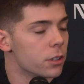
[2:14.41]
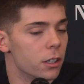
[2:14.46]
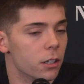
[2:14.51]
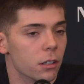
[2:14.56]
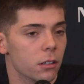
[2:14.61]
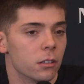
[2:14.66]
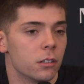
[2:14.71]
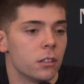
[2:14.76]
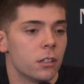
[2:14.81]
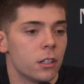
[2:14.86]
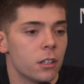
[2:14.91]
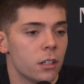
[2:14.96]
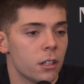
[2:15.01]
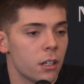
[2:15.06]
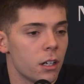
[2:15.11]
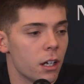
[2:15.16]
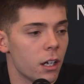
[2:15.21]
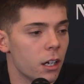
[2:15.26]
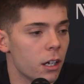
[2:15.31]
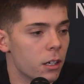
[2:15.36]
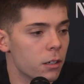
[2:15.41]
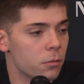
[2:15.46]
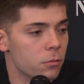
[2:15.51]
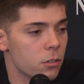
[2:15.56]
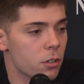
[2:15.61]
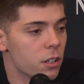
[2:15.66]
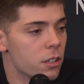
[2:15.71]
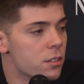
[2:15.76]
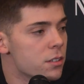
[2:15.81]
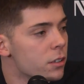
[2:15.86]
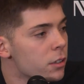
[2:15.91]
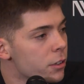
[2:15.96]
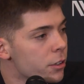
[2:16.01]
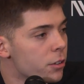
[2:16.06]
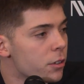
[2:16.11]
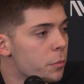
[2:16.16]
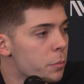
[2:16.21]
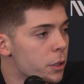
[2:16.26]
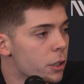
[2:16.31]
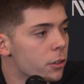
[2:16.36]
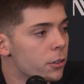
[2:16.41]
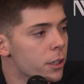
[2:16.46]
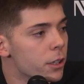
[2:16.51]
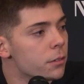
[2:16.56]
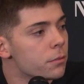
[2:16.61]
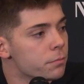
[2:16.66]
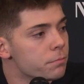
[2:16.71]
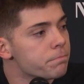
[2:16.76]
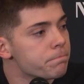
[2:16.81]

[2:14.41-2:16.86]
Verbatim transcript: here, and we'll continue to build it.